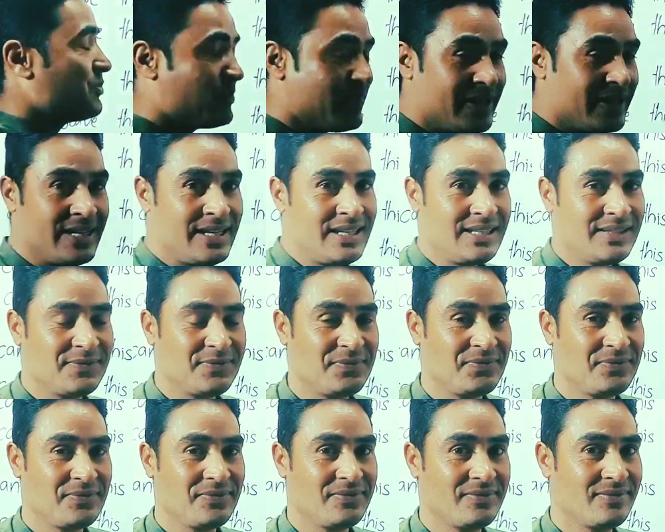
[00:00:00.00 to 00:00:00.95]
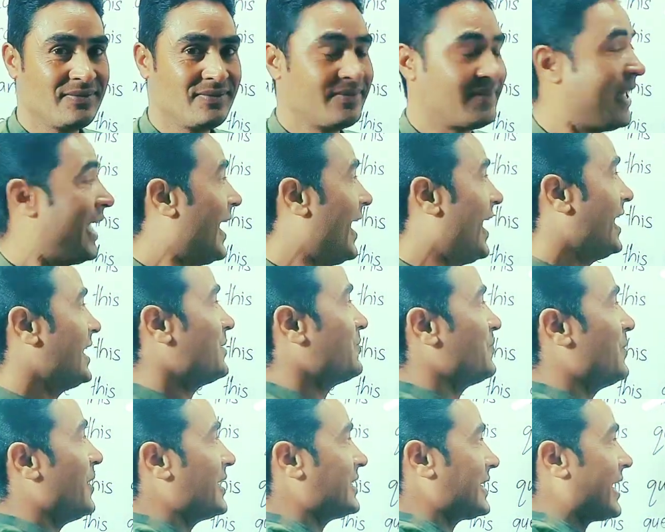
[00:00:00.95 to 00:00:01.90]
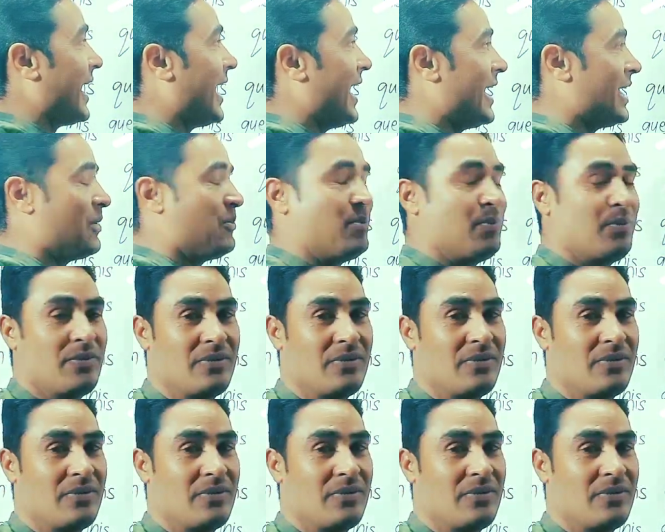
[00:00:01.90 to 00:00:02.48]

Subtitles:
me and but I